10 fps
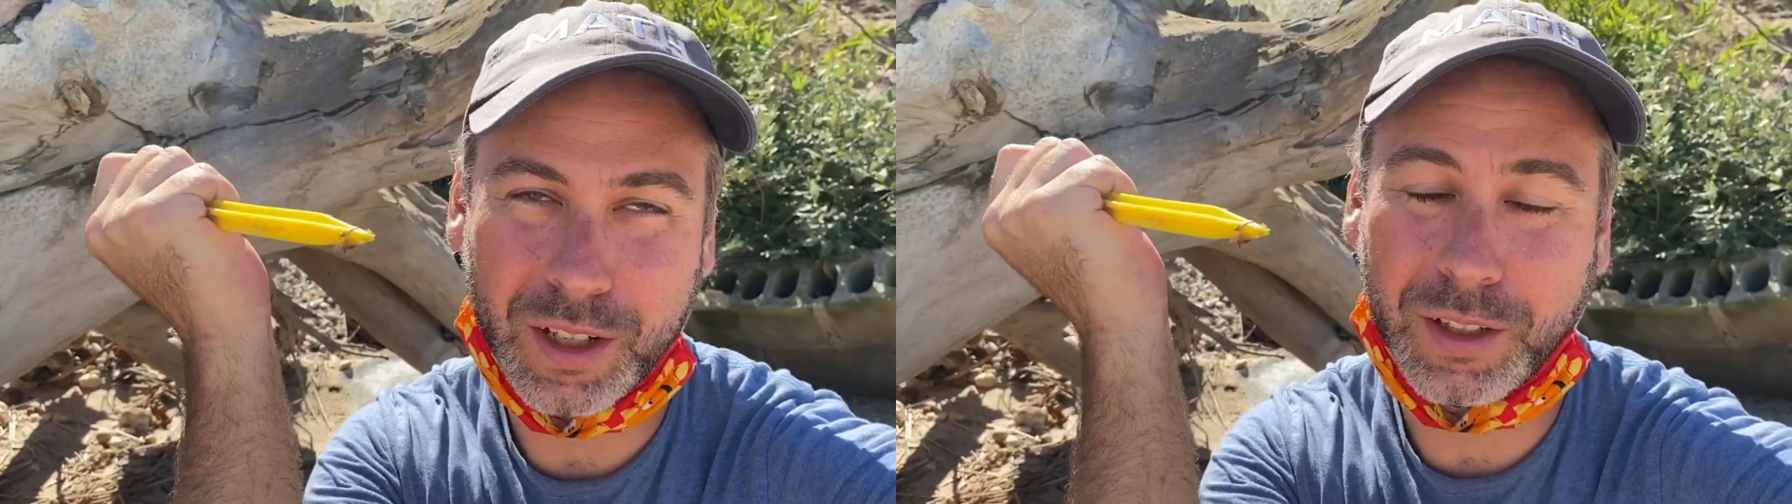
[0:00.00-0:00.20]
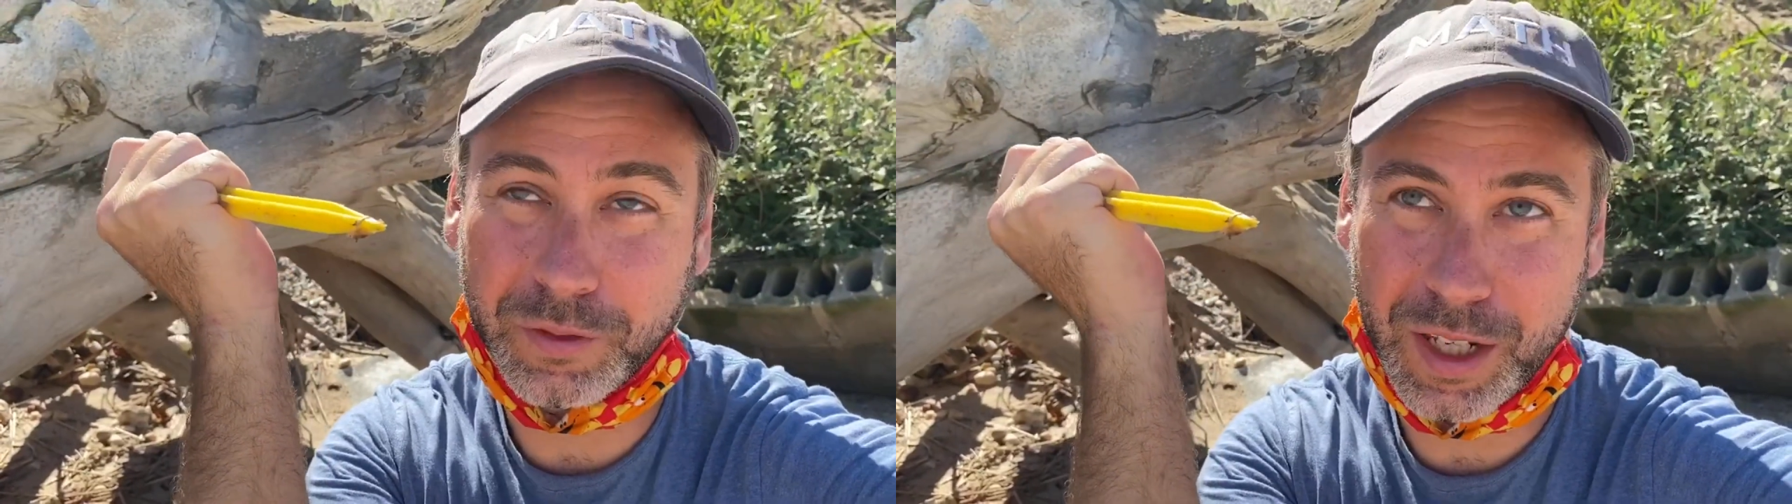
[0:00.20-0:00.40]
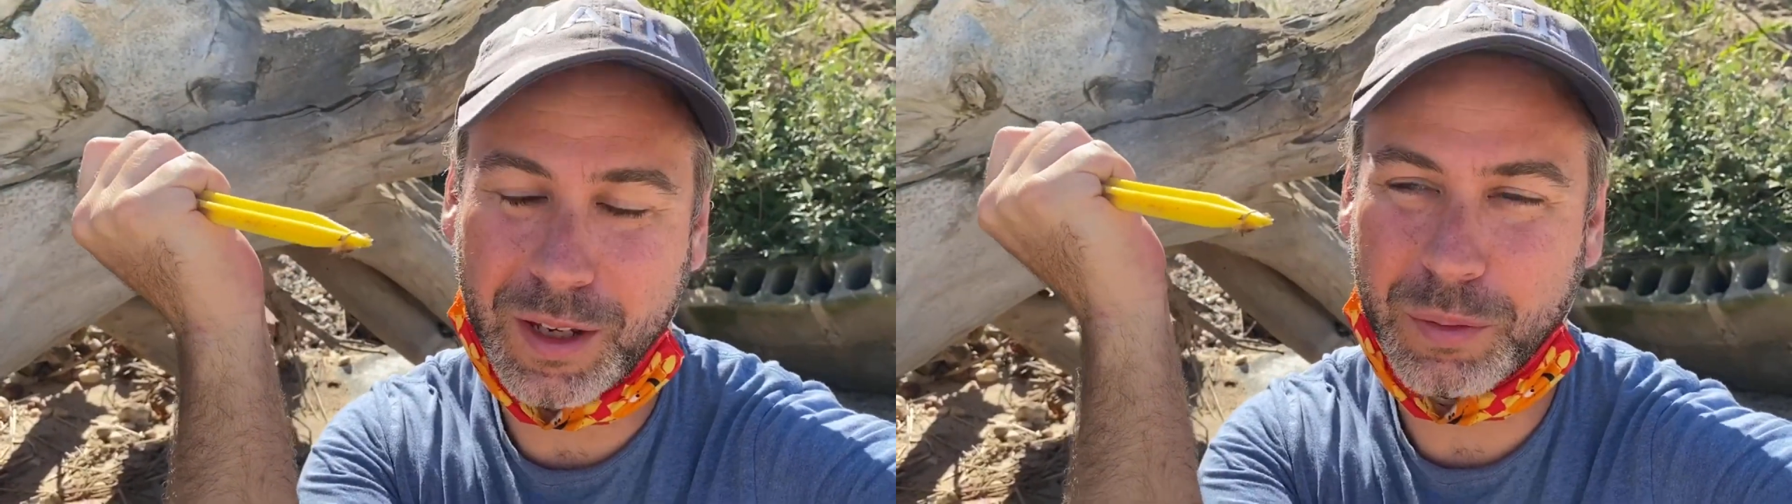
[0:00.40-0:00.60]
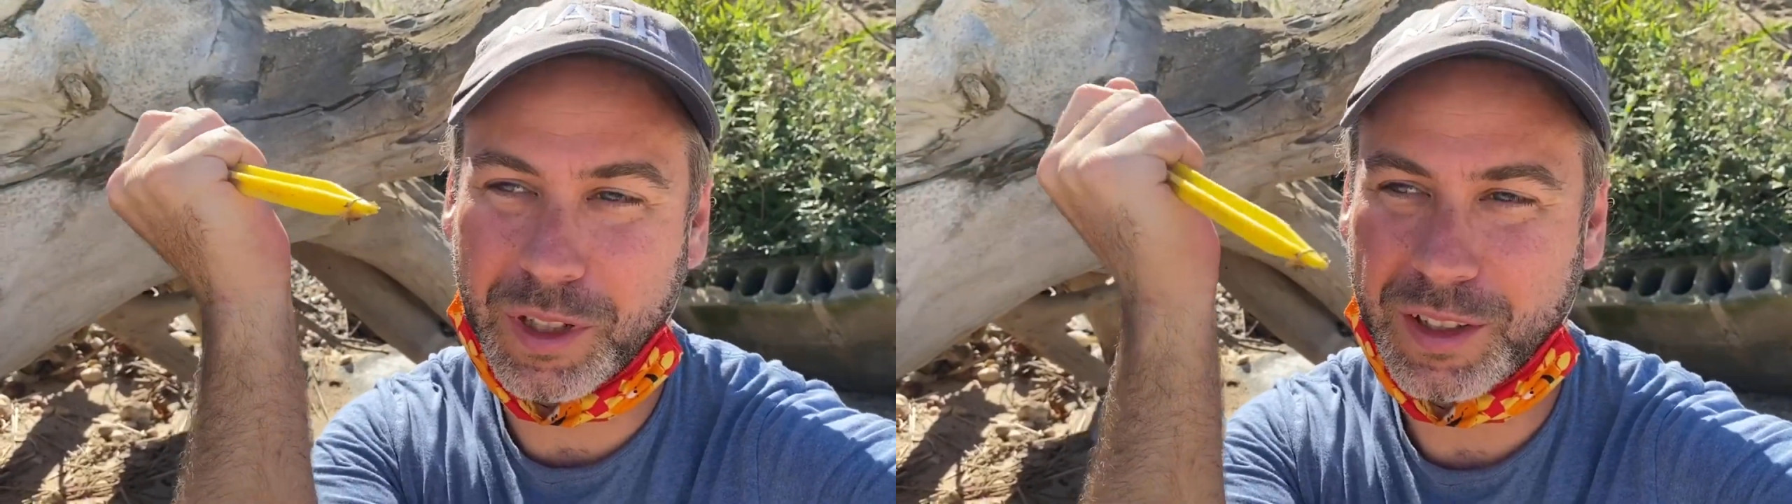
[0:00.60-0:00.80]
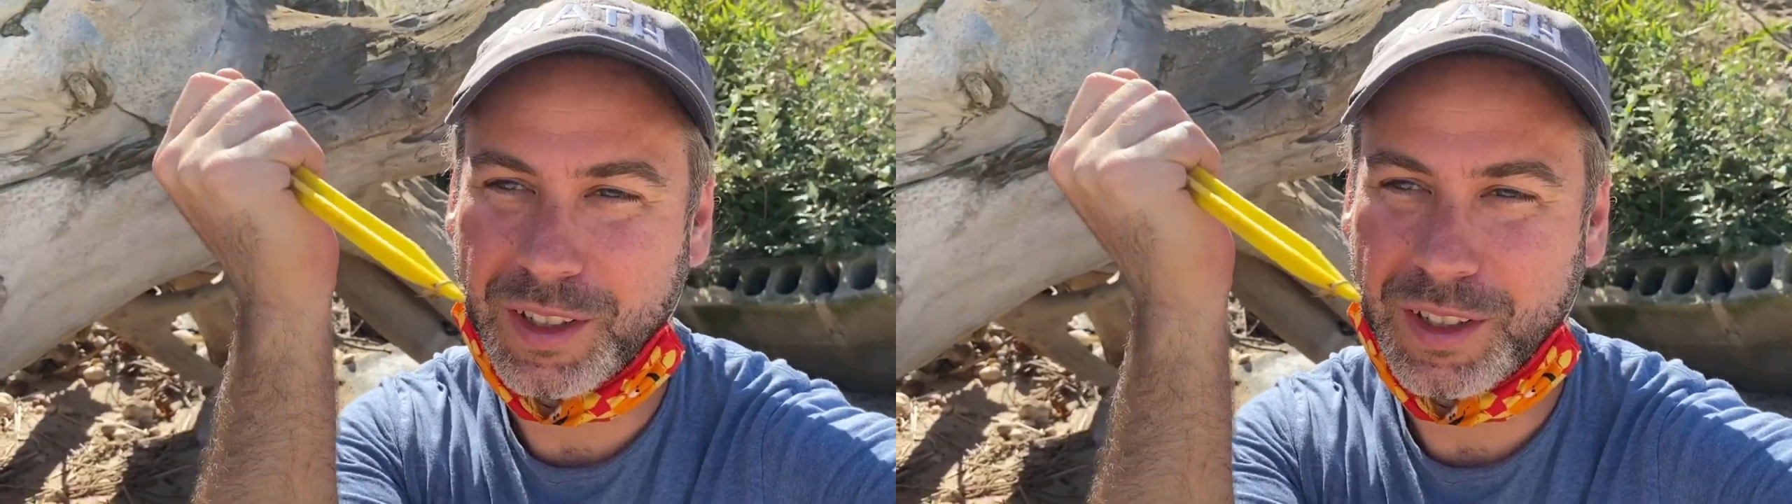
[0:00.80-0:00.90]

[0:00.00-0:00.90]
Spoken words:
love camping,